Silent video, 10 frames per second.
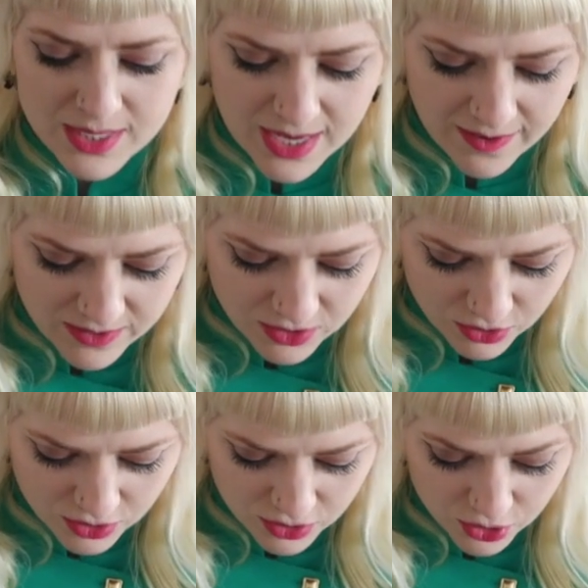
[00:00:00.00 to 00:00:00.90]
gonna see if these
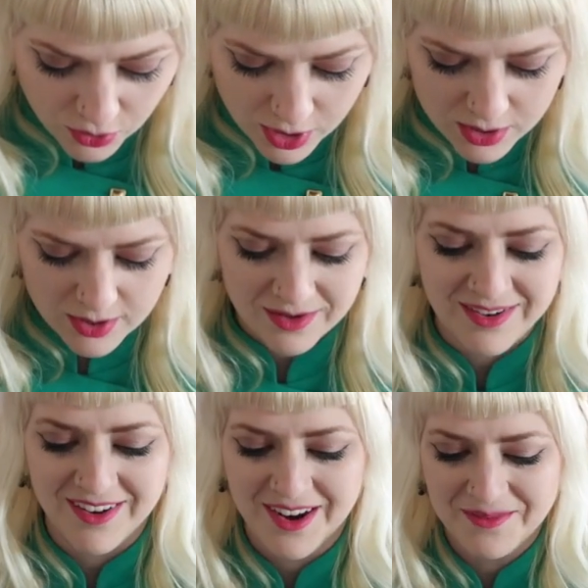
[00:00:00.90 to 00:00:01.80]
are short
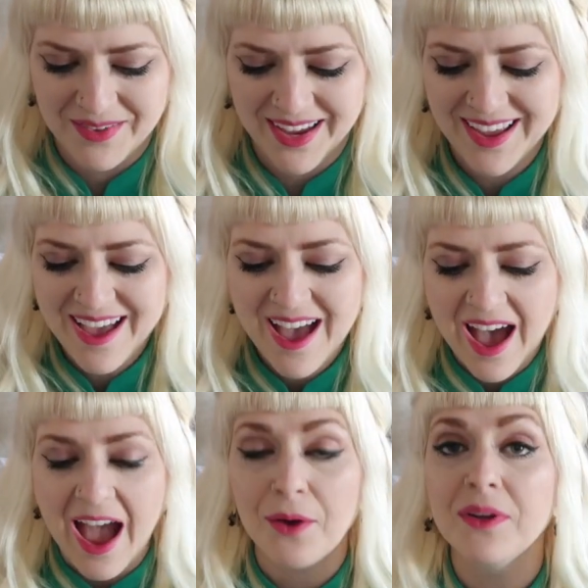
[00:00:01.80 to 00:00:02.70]
on me.
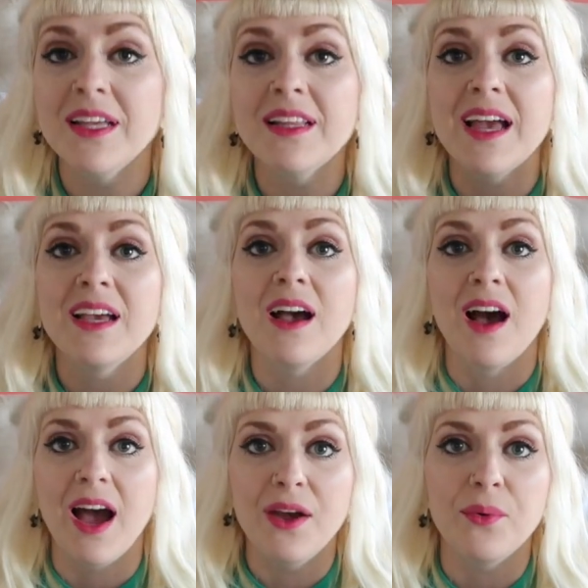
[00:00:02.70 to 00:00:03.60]
I really like
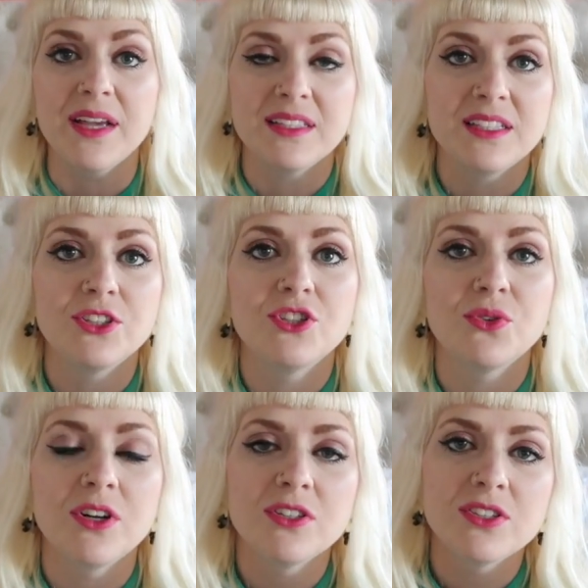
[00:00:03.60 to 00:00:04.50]
high-waisted
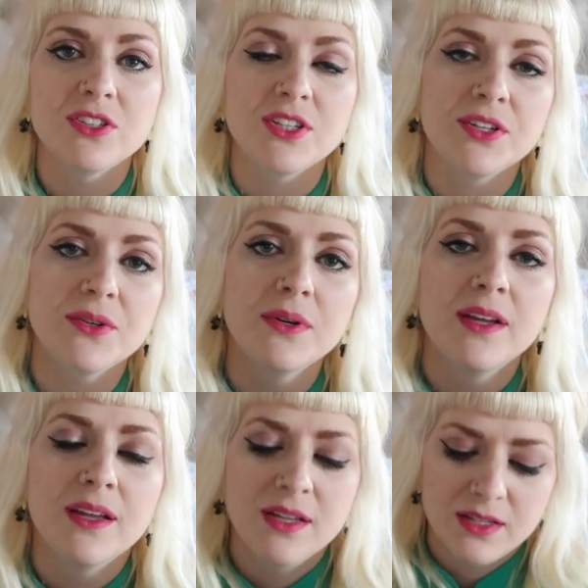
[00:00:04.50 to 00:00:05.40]
shorts too.
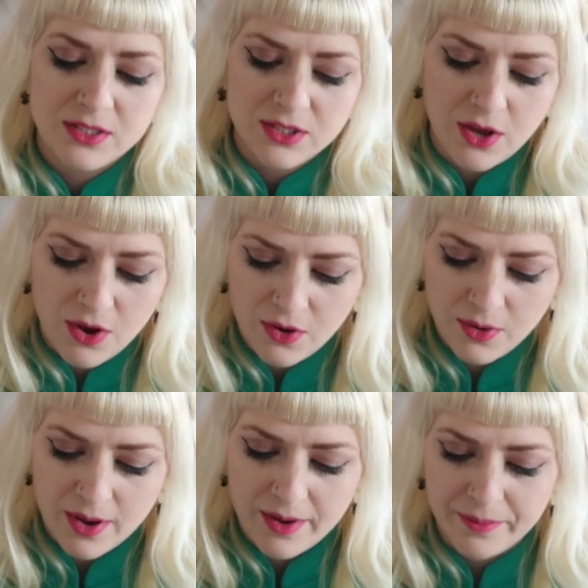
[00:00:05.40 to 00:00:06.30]

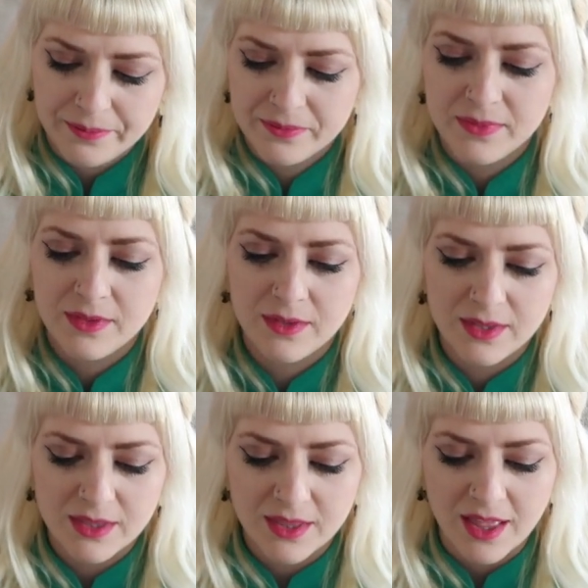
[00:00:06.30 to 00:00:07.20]
So
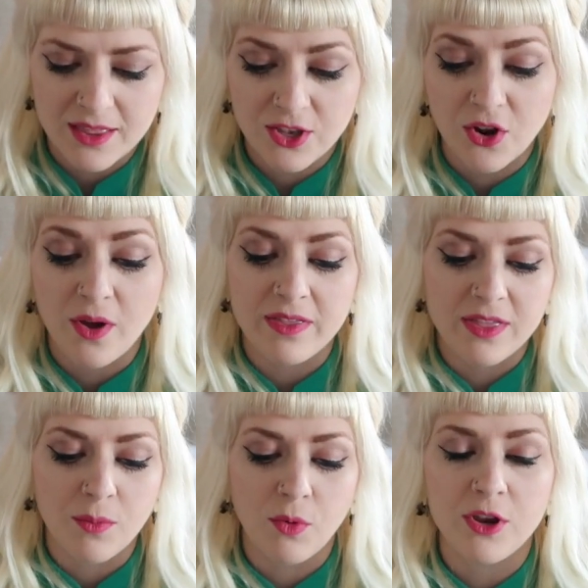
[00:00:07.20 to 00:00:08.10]
you know, and
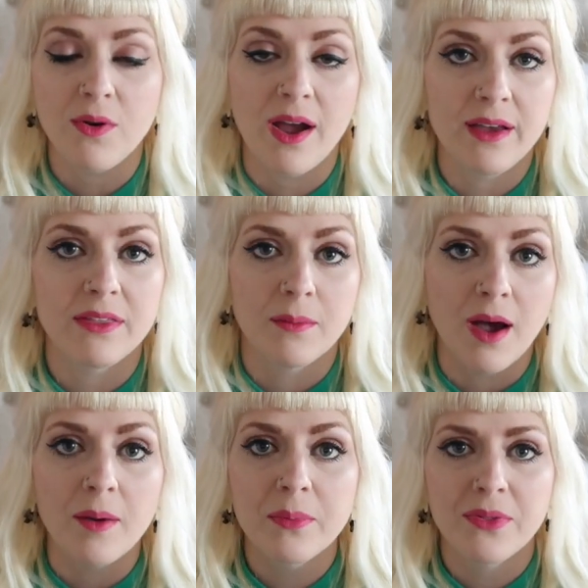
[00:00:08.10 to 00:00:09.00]
then the more you hike them
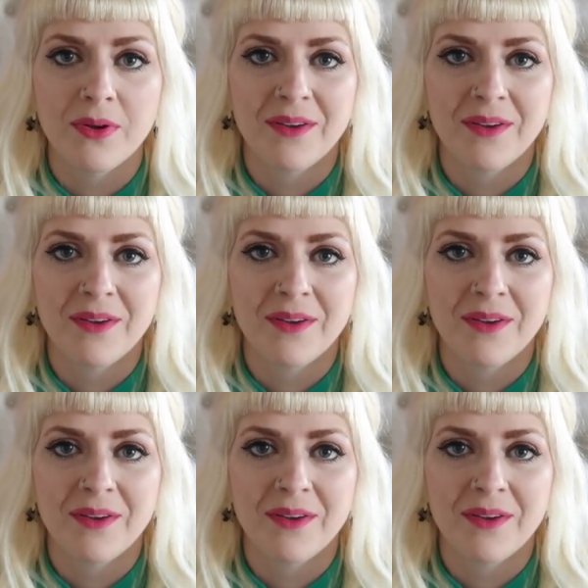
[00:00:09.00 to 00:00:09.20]
up,